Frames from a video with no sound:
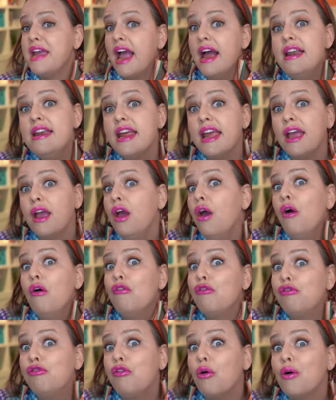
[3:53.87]
ending
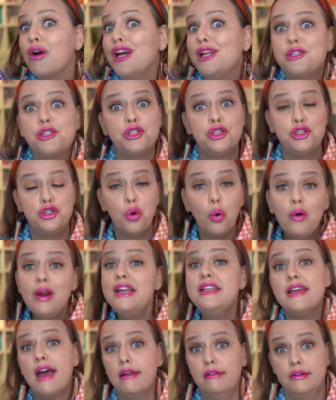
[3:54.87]
for its
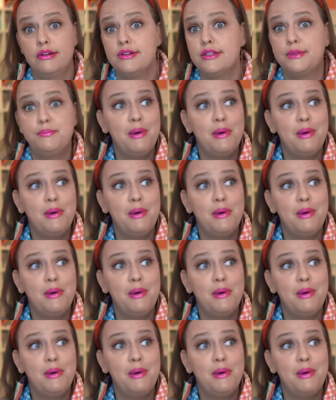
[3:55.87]
storytellers,